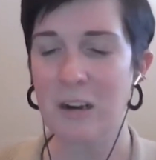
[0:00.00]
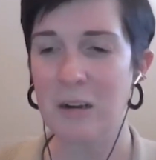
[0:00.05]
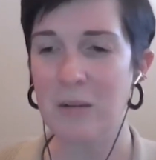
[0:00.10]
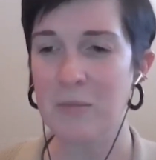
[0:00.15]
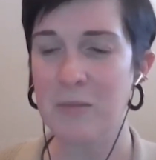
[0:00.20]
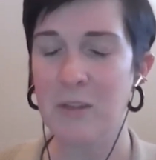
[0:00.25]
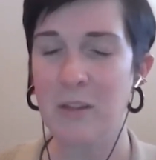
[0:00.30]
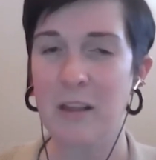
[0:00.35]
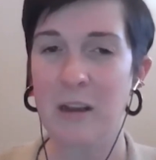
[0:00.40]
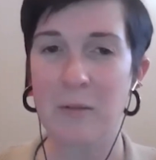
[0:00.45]

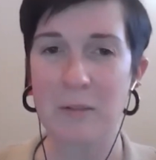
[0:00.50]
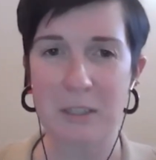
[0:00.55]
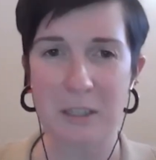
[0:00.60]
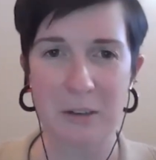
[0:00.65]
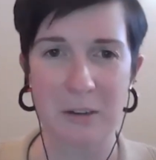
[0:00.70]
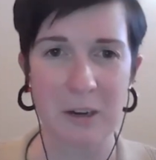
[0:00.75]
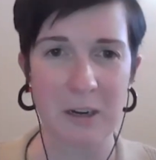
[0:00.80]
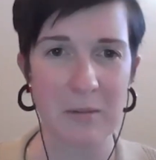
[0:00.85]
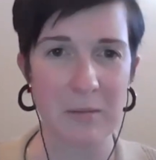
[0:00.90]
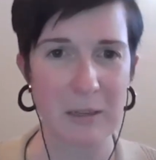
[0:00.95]
So that was
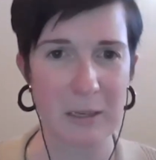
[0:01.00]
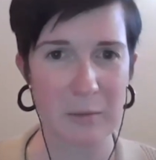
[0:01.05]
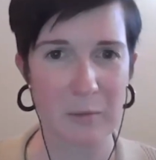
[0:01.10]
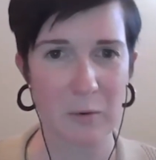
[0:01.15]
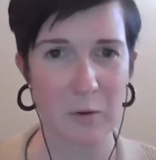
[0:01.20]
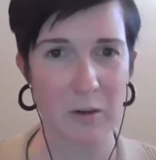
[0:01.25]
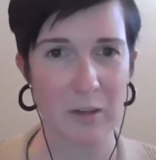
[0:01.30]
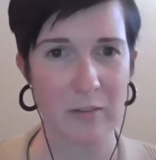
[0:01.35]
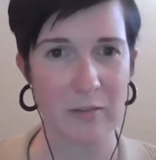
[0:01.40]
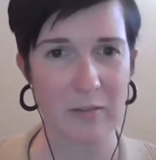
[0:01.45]
incredibly
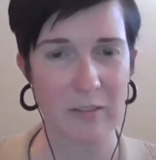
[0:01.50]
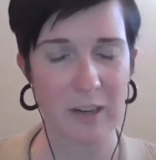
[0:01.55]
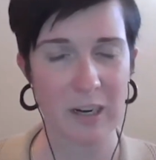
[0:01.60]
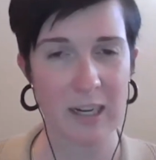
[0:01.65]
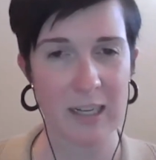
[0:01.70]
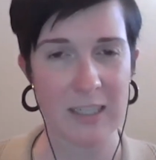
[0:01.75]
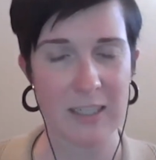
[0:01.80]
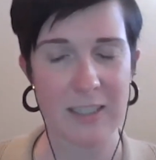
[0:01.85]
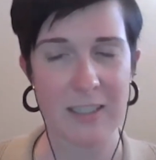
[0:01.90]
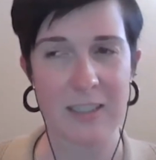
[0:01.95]
important for
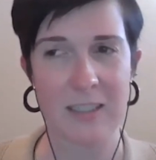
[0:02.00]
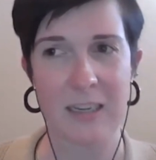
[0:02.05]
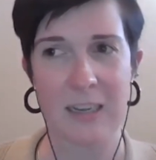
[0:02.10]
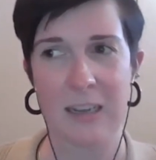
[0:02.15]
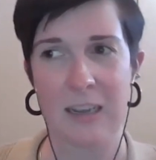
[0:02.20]
us,